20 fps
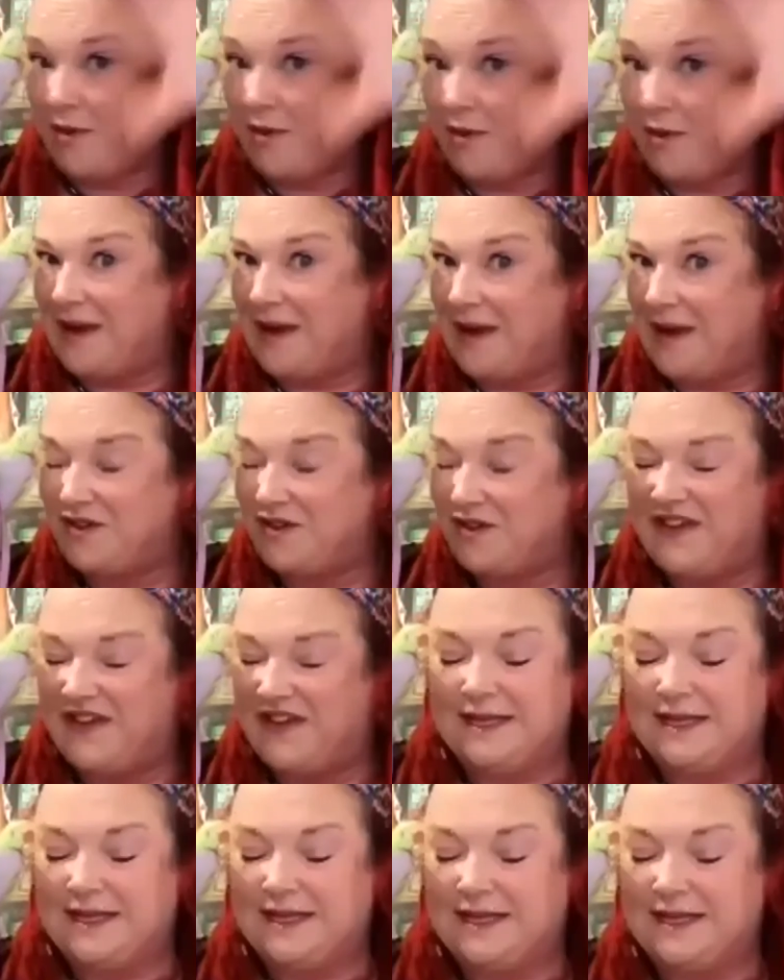out of
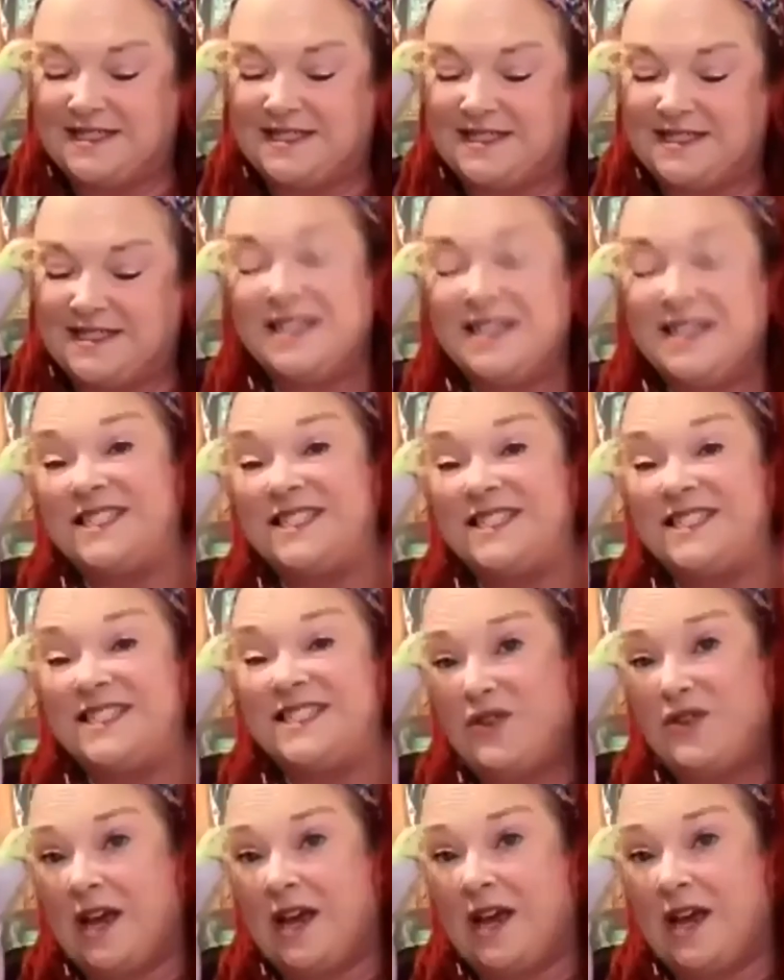fairyland, down the
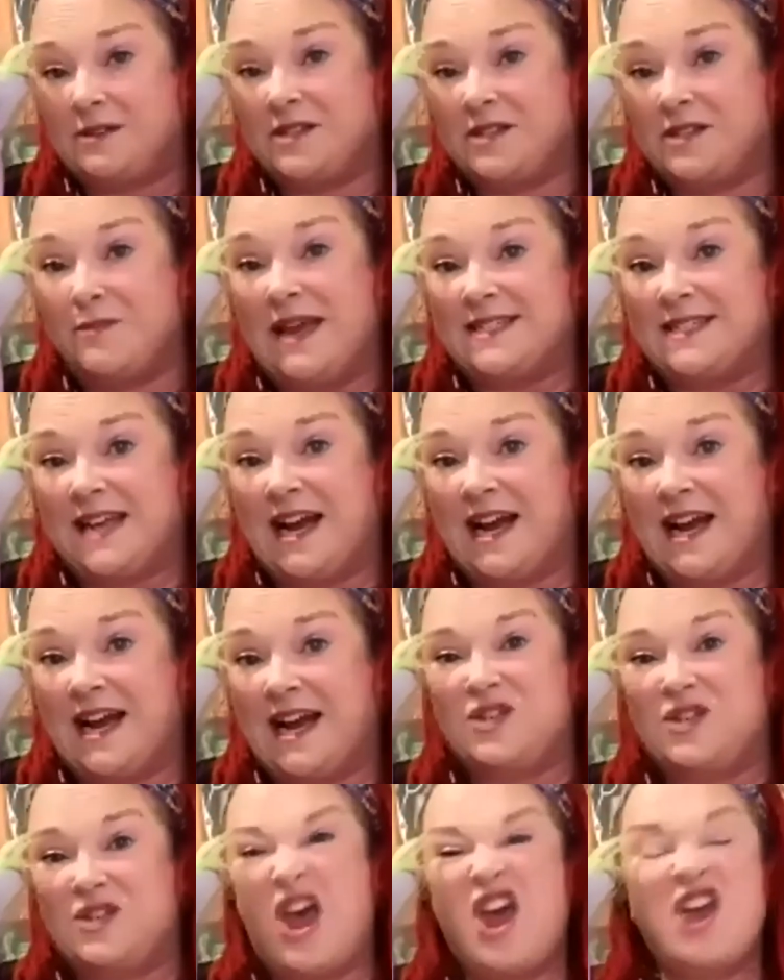hill to Mary's house,
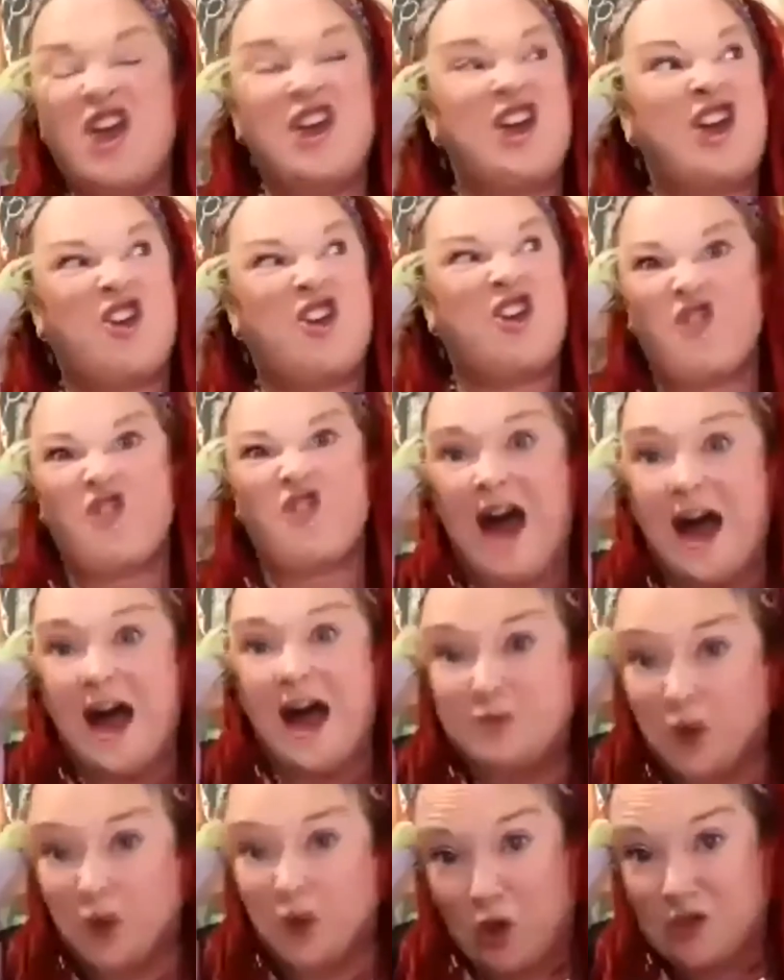grabbed
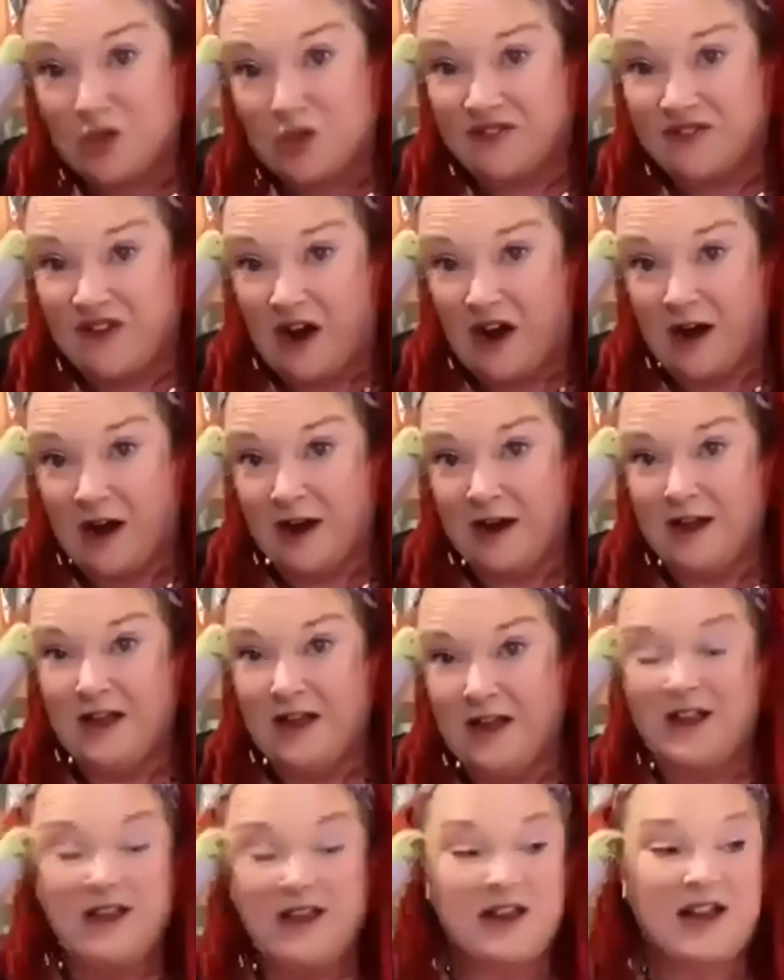hold of her,
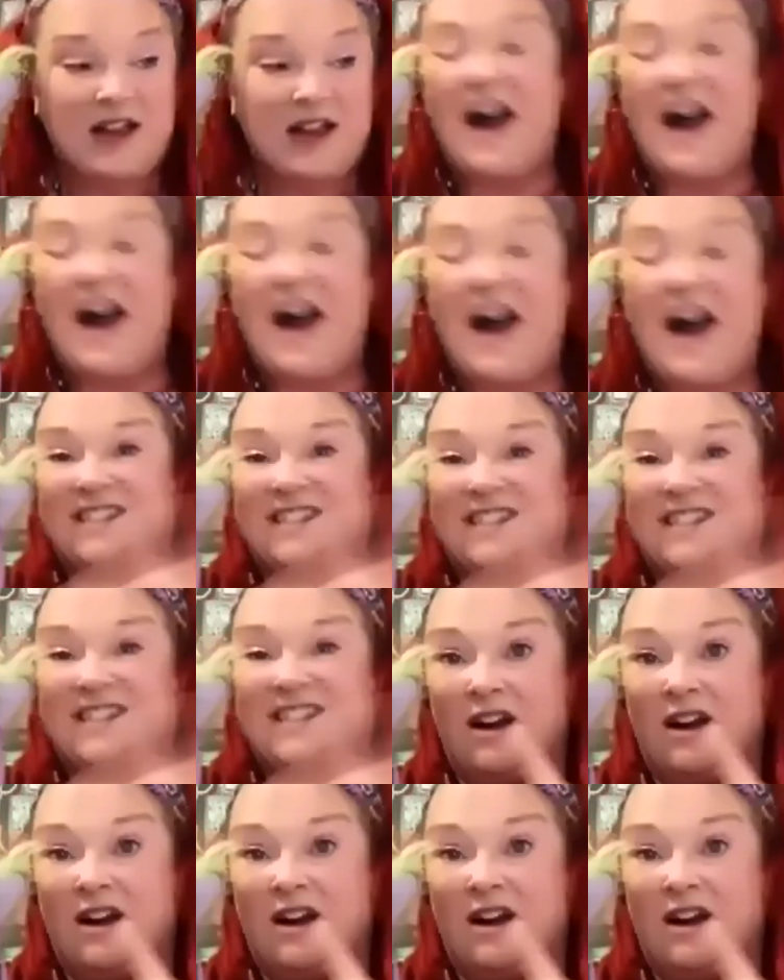carried her